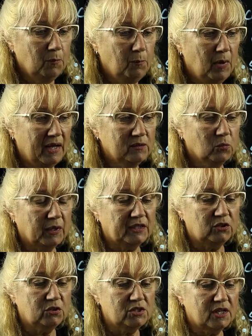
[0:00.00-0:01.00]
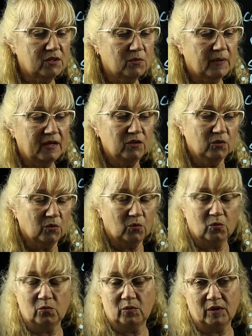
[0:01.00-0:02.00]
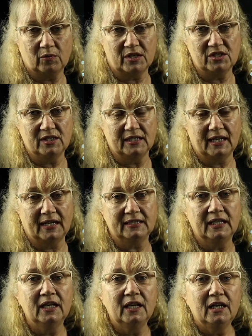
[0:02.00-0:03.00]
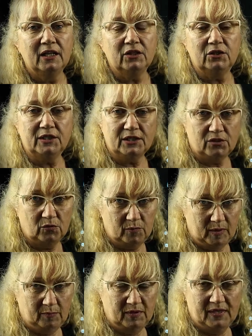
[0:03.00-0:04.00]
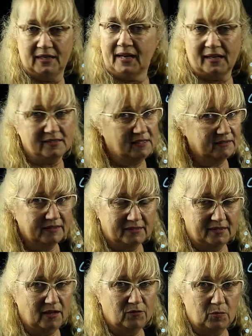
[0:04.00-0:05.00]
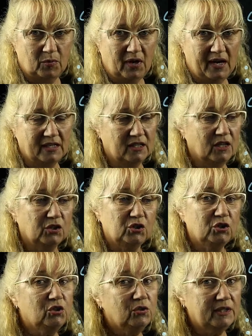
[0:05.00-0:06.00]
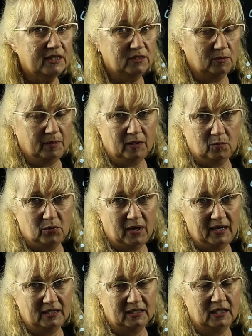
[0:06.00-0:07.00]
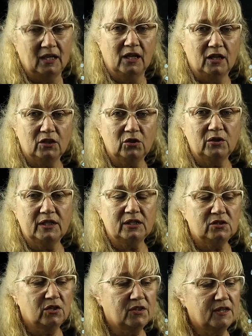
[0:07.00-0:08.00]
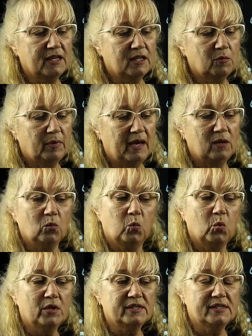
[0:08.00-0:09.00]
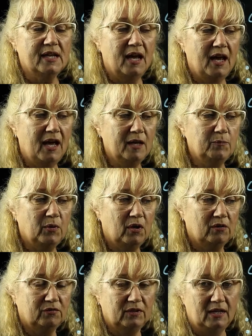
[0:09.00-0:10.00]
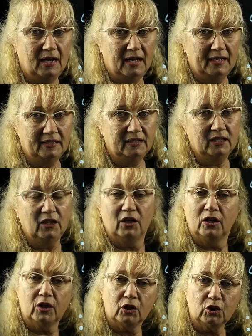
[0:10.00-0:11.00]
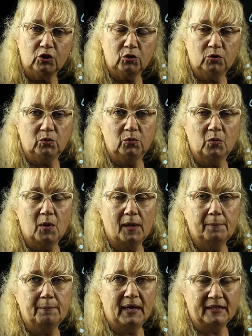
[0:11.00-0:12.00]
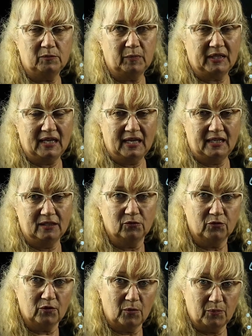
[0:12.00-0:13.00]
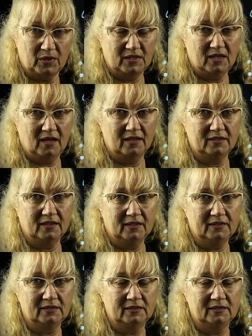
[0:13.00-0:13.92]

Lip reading: But when you generate your regression line, you need to remember that Excel doesn't have a brain. You need to be the brain. You need to think about what type of line you might be getting from the data.